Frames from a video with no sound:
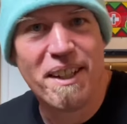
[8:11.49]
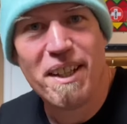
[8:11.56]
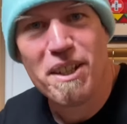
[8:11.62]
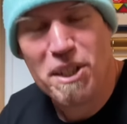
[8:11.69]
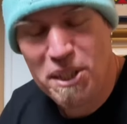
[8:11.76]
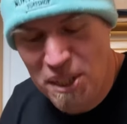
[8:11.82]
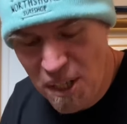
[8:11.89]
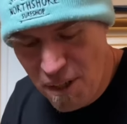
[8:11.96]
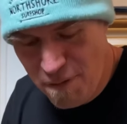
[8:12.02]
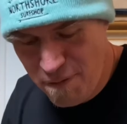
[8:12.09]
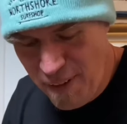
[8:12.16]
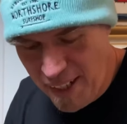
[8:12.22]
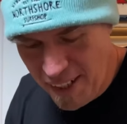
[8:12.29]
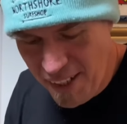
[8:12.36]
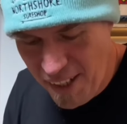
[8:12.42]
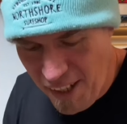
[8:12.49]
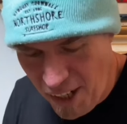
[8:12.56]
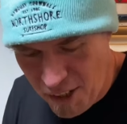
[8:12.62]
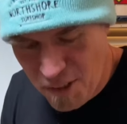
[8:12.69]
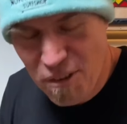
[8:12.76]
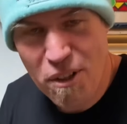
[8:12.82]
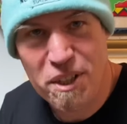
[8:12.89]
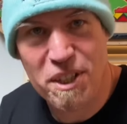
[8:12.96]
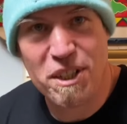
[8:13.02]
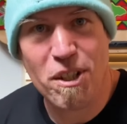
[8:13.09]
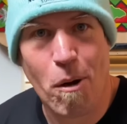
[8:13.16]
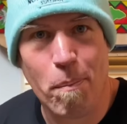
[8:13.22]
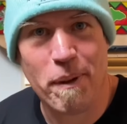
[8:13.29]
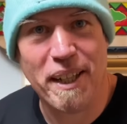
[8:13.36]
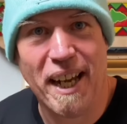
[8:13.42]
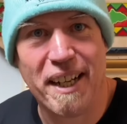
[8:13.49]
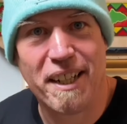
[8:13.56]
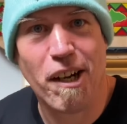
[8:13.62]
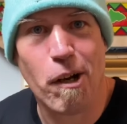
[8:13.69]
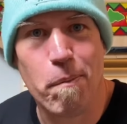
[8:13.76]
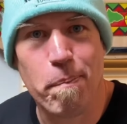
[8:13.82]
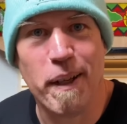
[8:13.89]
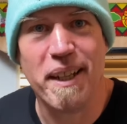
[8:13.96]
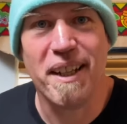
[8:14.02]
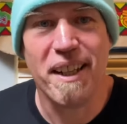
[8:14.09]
surfing across the top of that coping